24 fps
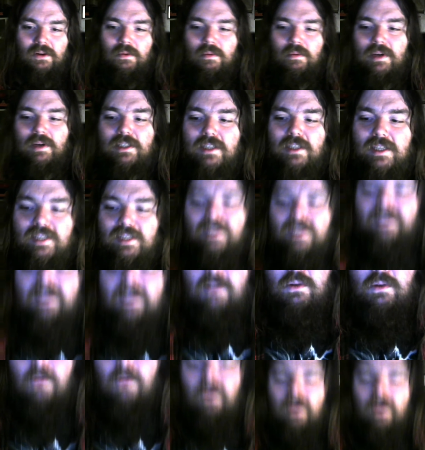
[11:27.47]
Watching these...
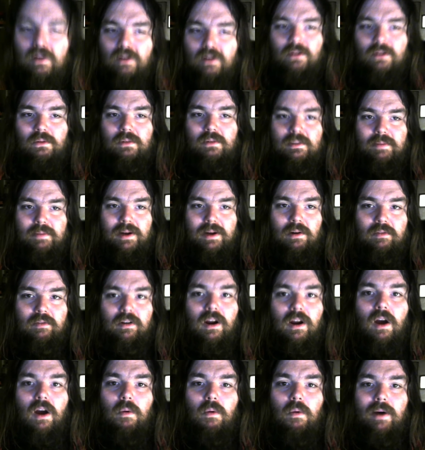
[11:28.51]
it's about over.
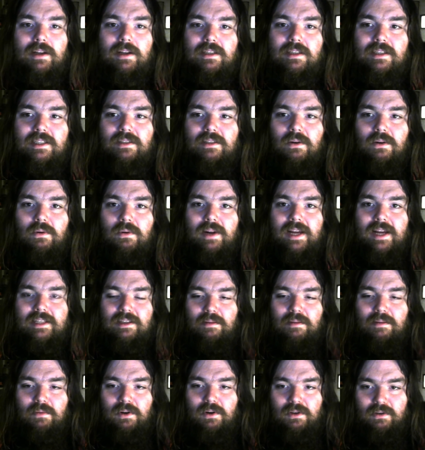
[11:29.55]
Watching these old-ass
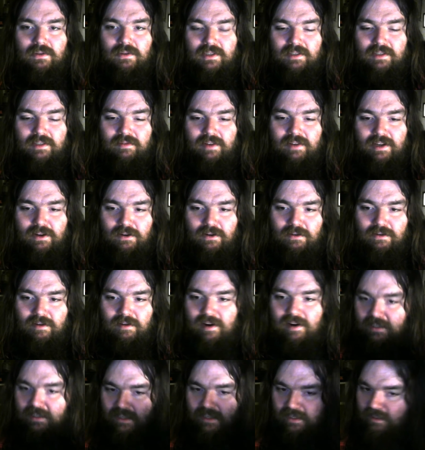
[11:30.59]
commercials is fucking
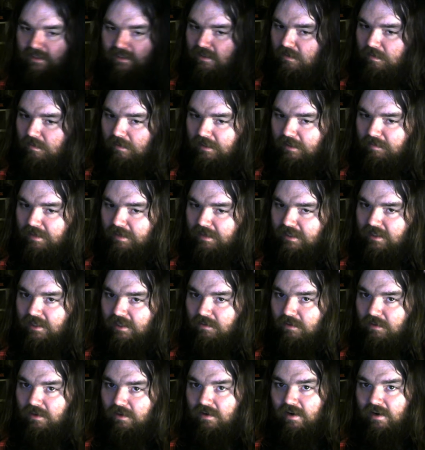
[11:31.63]
crazy. It's just
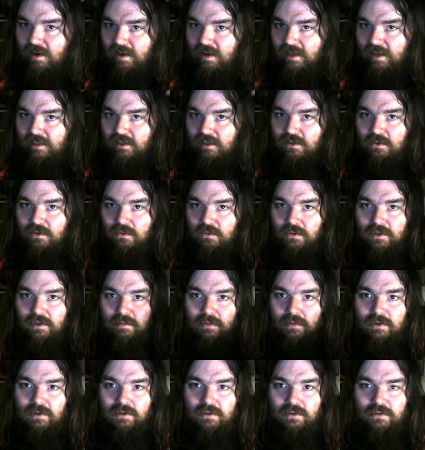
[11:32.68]
especially when they're not like the tune
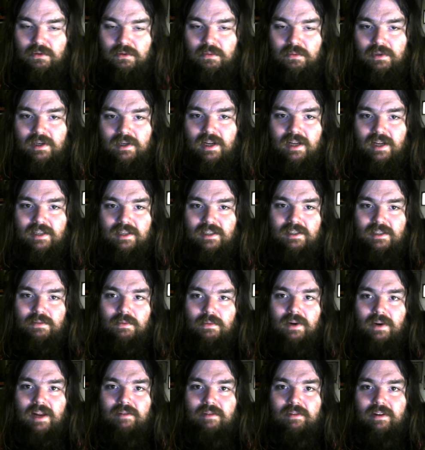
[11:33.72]
commercials or whatnot. Just
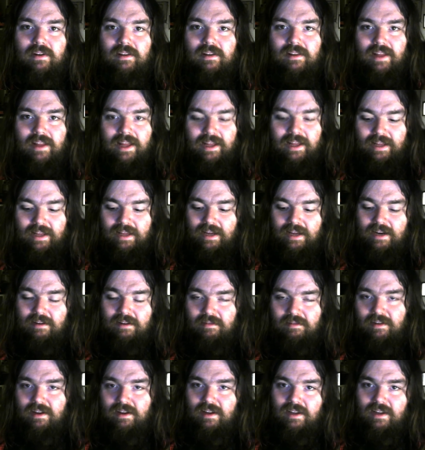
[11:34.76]
when every, like, kind
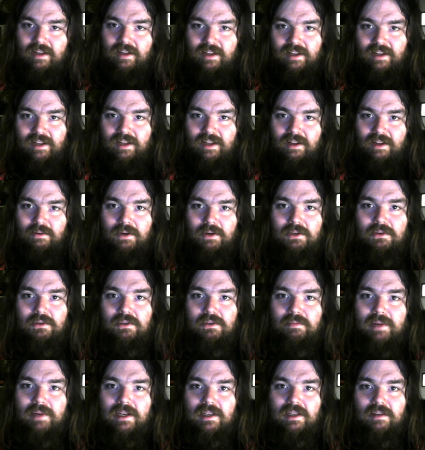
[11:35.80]
of a
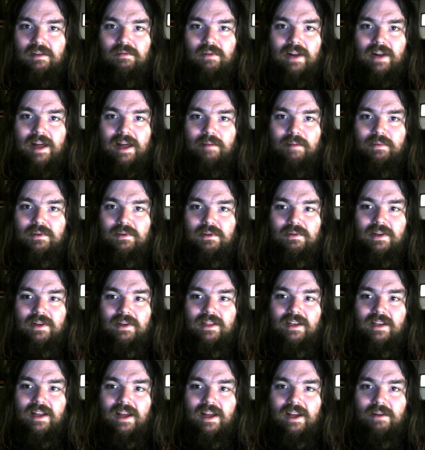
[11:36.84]
retrospective of what happens throughout
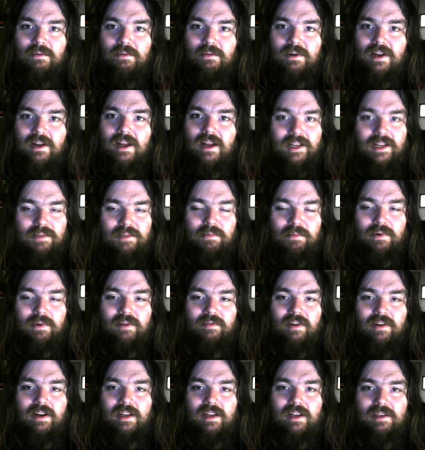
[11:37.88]
the day and whatnot. It's pretty
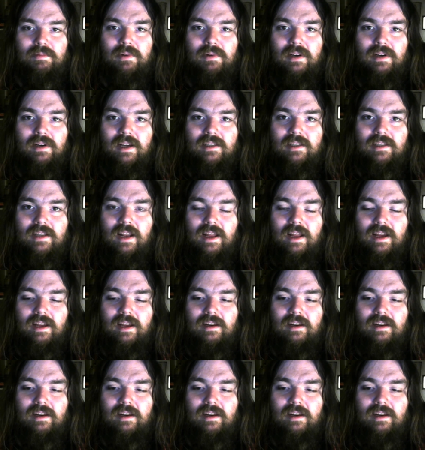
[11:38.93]
funny. It's pretty nice. I like it.